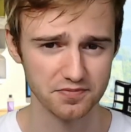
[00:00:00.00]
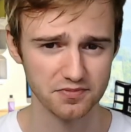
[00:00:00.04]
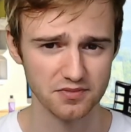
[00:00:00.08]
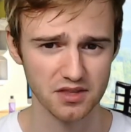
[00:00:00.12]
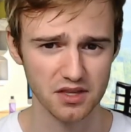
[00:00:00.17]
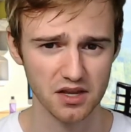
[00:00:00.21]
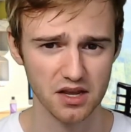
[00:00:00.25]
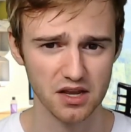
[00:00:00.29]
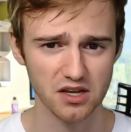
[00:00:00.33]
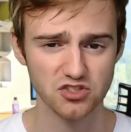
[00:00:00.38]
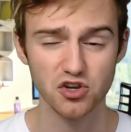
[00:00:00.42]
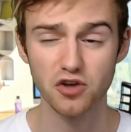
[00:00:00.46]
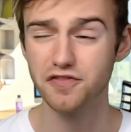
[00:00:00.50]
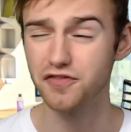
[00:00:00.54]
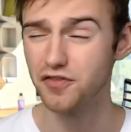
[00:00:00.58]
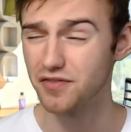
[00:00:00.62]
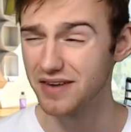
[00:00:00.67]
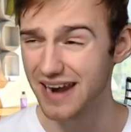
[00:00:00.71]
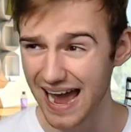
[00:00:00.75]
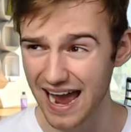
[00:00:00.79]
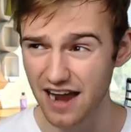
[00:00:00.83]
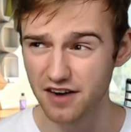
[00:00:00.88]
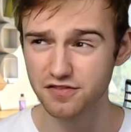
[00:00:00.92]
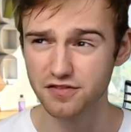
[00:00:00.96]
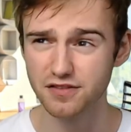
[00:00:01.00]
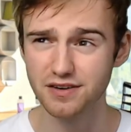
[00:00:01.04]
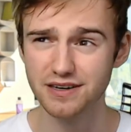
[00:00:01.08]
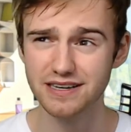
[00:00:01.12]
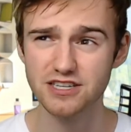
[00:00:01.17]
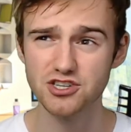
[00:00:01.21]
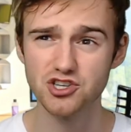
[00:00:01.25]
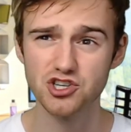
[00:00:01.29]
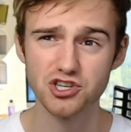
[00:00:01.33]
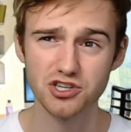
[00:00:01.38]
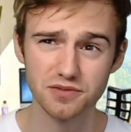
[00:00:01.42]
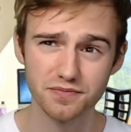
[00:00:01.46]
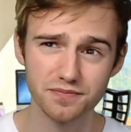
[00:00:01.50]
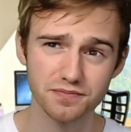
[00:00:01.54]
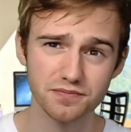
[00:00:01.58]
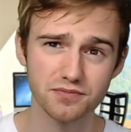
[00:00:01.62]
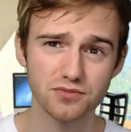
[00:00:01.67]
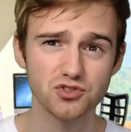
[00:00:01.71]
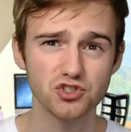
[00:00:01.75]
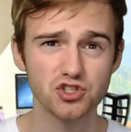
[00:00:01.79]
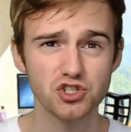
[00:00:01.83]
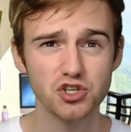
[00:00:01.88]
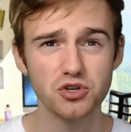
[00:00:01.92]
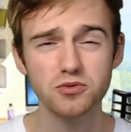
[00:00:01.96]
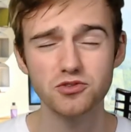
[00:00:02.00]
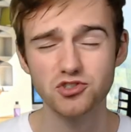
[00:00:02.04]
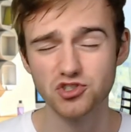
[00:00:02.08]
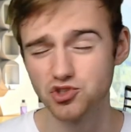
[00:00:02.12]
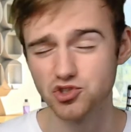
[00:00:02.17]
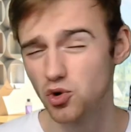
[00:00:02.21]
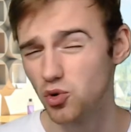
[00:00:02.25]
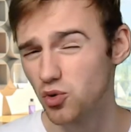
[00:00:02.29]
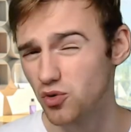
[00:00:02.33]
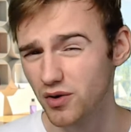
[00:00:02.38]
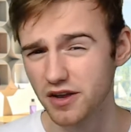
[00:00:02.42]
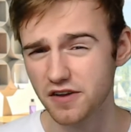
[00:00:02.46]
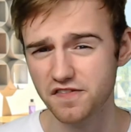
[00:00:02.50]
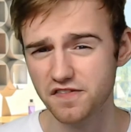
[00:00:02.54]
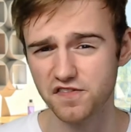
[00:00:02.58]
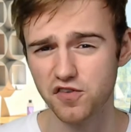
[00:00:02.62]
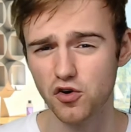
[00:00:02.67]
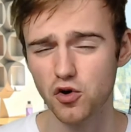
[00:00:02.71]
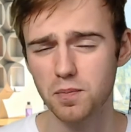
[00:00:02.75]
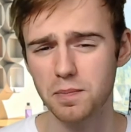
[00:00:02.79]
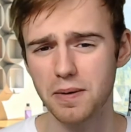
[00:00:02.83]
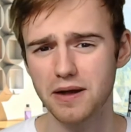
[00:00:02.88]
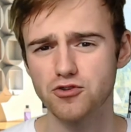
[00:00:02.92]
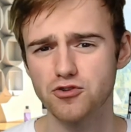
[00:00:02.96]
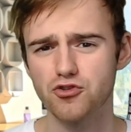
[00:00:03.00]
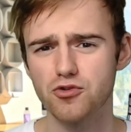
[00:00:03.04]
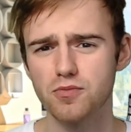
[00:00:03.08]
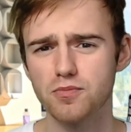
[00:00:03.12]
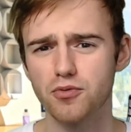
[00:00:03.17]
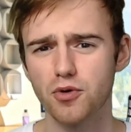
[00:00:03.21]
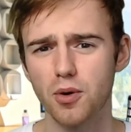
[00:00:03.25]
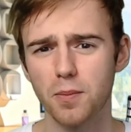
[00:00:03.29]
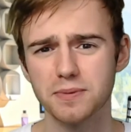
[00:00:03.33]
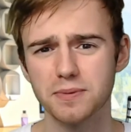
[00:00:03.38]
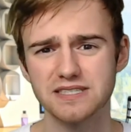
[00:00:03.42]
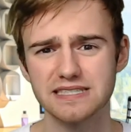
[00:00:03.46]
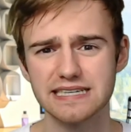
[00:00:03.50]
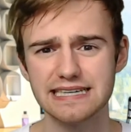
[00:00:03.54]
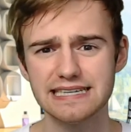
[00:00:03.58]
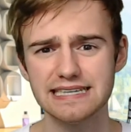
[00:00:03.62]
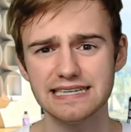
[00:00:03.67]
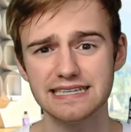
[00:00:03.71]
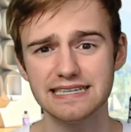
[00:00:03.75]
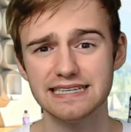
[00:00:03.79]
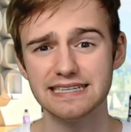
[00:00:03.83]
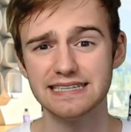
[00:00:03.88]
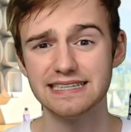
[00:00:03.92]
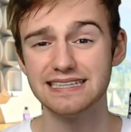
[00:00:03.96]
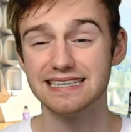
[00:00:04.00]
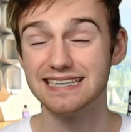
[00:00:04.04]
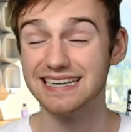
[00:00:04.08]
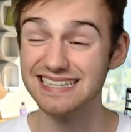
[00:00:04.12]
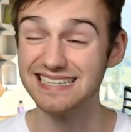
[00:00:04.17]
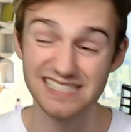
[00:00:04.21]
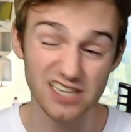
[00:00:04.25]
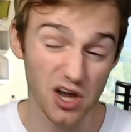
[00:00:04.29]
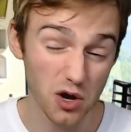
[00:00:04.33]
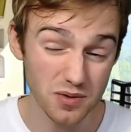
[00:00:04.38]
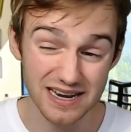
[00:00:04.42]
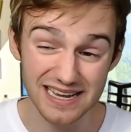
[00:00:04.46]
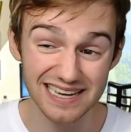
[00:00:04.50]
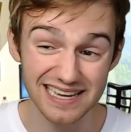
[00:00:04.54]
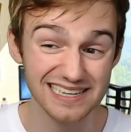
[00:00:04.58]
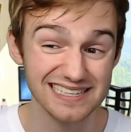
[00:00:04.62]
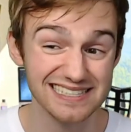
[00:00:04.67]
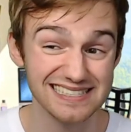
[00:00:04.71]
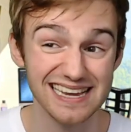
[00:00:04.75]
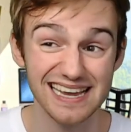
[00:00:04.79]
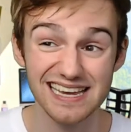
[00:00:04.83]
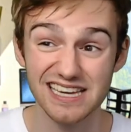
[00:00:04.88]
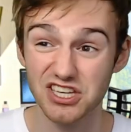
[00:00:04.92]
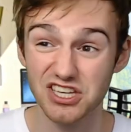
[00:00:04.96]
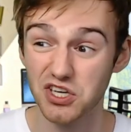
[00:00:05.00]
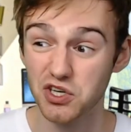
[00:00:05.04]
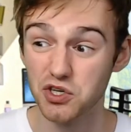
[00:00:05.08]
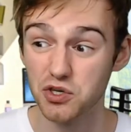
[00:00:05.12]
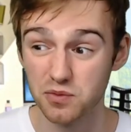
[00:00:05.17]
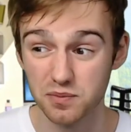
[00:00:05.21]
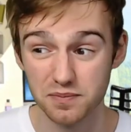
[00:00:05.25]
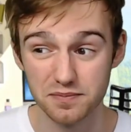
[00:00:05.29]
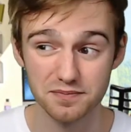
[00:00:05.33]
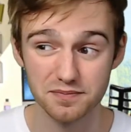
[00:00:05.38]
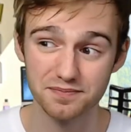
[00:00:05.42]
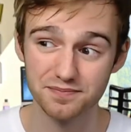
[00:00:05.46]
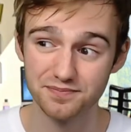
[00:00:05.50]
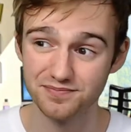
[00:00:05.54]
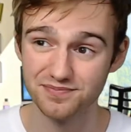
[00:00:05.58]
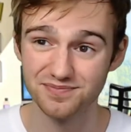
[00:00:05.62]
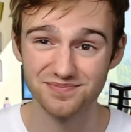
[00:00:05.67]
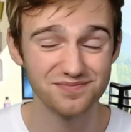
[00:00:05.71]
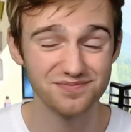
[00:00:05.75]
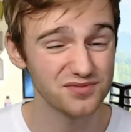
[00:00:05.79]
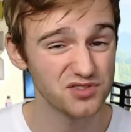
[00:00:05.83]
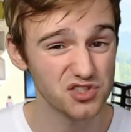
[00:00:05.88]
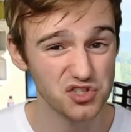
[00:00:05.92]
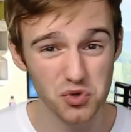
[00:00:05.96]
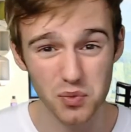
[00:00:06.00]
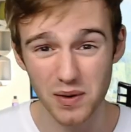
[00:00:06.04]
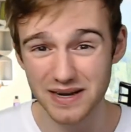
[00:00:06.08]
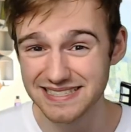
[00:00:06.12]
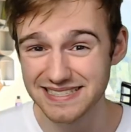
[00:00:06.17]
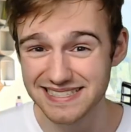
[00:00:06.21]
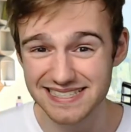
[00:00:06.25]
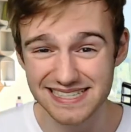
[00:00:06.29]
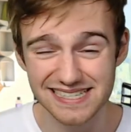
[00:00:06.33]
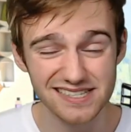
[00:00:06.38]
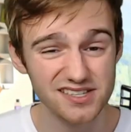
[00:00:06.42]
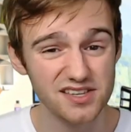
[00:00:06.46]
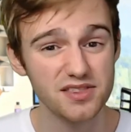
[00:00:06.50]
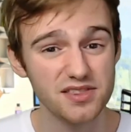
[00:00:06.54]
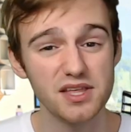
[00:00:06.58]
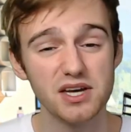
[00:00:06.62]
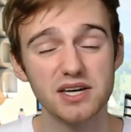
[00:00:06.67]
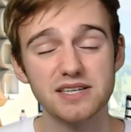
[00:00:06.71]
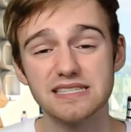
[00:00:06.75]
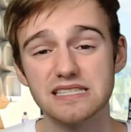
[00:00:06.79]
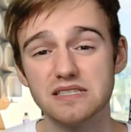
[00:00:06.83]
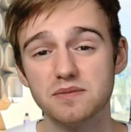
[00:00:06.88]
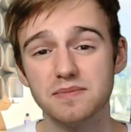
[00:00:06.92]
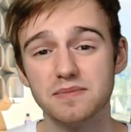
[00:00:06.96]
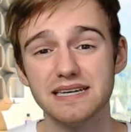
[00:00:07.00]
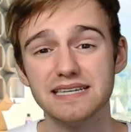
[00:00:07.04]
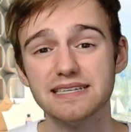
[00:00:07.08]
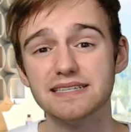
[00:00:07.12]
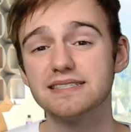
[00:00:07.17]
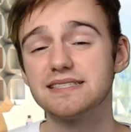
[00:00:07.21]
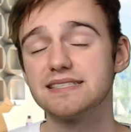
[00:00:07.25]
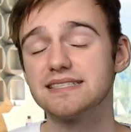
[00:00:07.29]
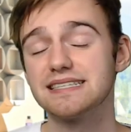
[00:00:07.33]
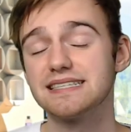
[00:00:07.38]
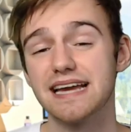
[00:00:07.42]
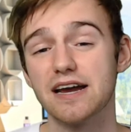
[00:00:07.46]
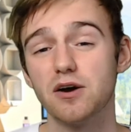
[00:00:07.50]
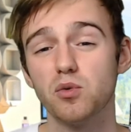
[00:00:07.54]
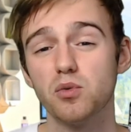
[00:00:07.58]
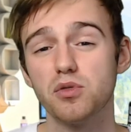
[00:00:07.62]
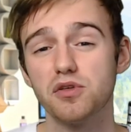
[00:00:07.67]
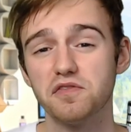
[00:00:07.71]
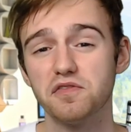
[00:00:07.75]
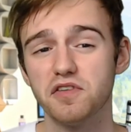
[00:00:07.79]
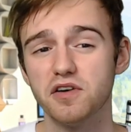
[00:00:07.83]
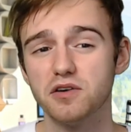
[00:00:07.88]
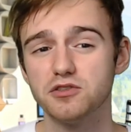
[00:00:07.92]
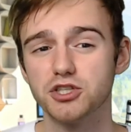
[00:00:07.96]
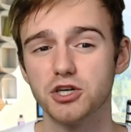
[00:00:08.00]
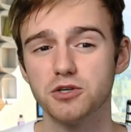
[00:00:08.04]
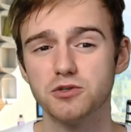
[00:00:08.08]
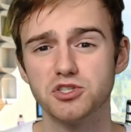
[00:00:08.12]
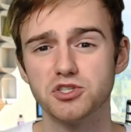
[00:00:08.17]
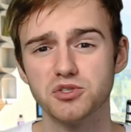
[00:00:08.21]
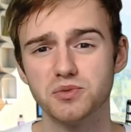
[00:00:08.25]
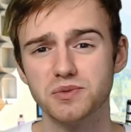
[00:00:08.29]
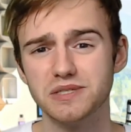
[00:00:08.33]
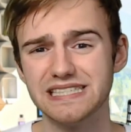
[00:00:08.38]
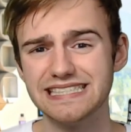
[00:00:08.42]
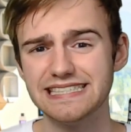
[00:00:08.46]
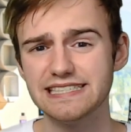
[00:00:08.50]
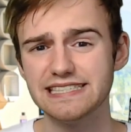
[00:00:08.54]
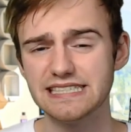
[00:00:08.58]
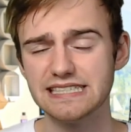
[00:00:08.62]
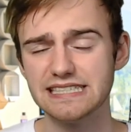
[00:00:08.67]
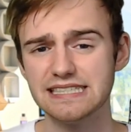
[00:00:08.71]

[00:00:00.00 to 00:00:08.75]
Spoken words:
So for an average 2-story, 4-bedroom property, it's only going to take you 20 to 30 minutes to get all the photos you need.